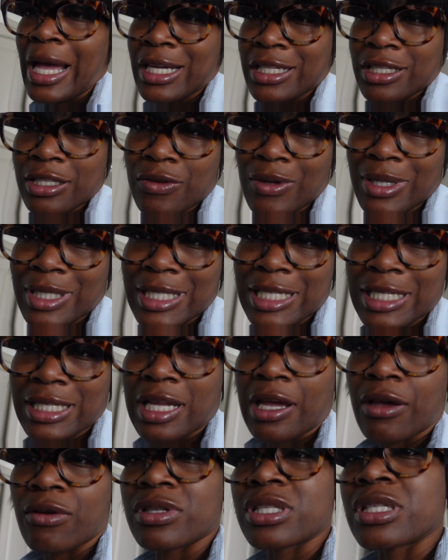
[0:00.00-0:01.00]
just wanted to
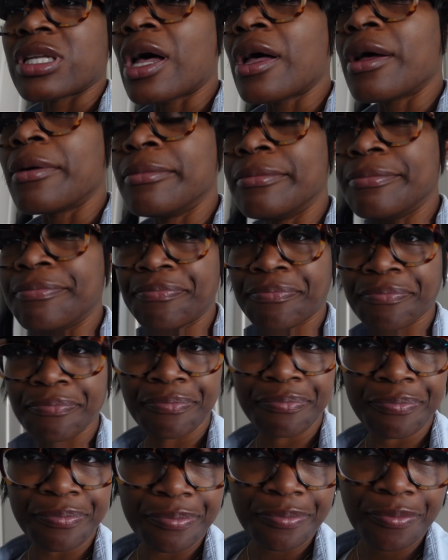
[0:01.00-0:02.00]
say what's up.
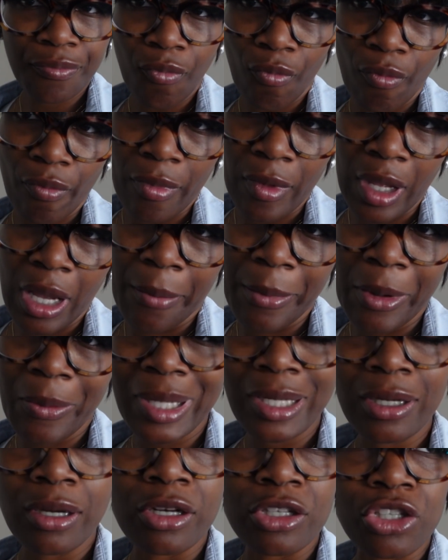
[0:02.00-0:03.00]
I'm
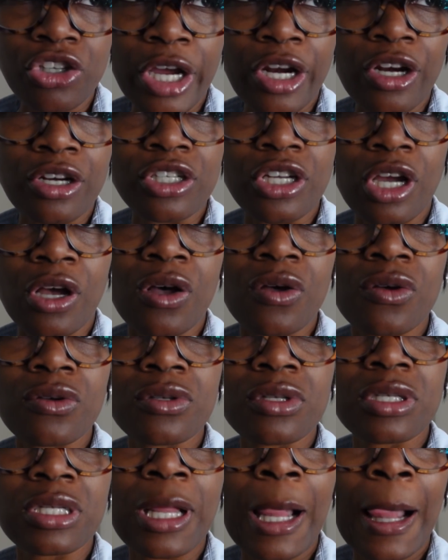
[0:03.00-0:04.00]
about to go to Trader
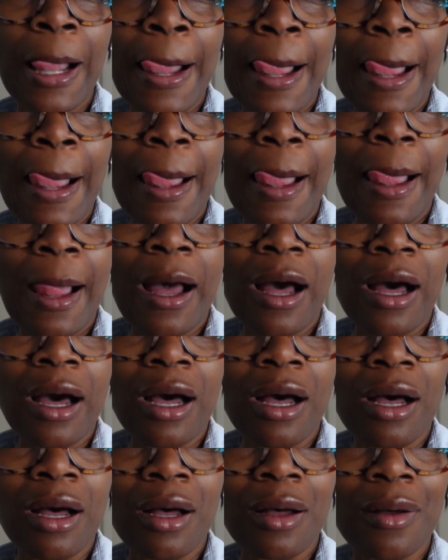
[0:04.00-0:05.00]
Joe's.
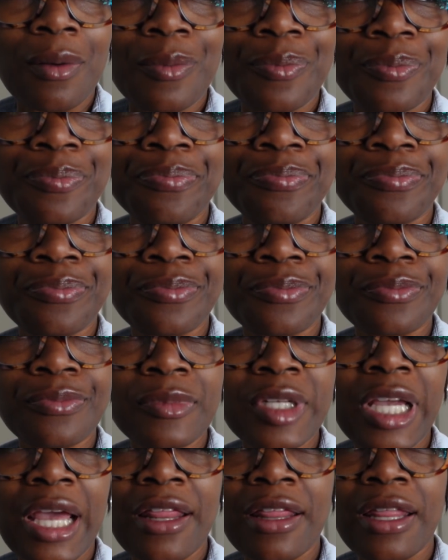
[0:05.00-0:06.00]
Um,
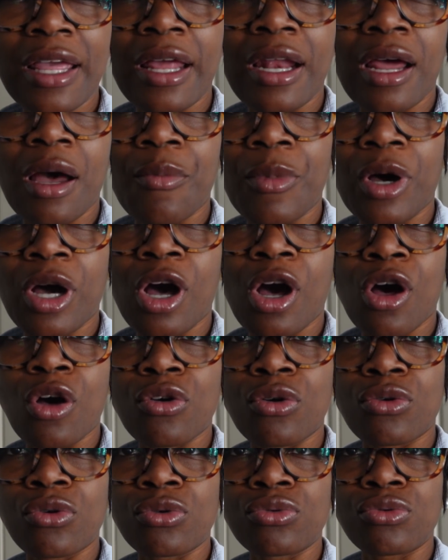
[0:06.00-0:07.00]
and then I'm gonna
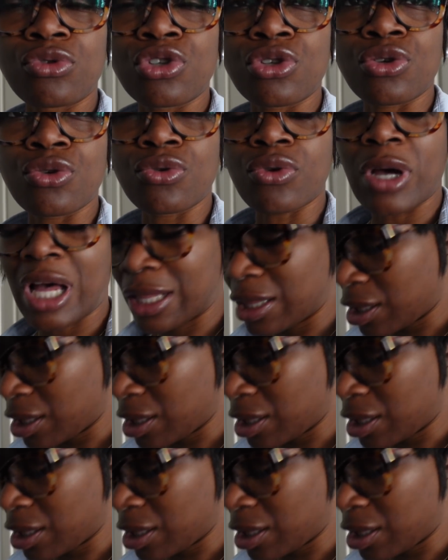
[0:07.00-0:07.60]
go to I, I